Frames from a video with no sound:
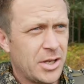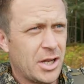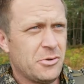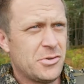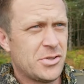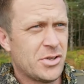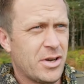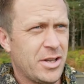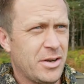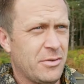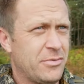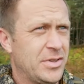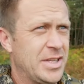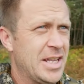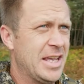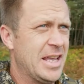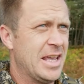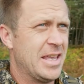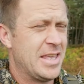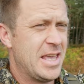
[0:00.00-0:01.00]
No sign
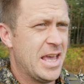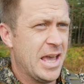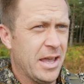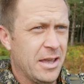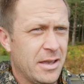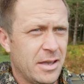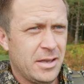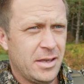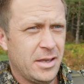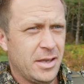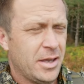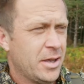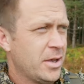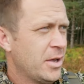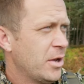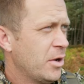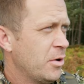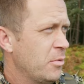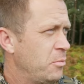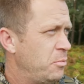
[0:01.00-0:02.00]
of deer yet,
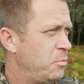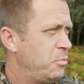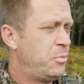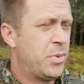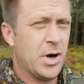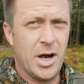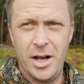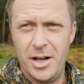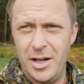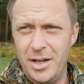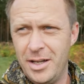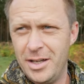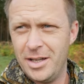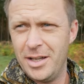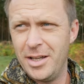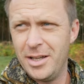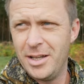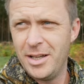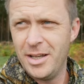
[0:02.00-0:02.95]
but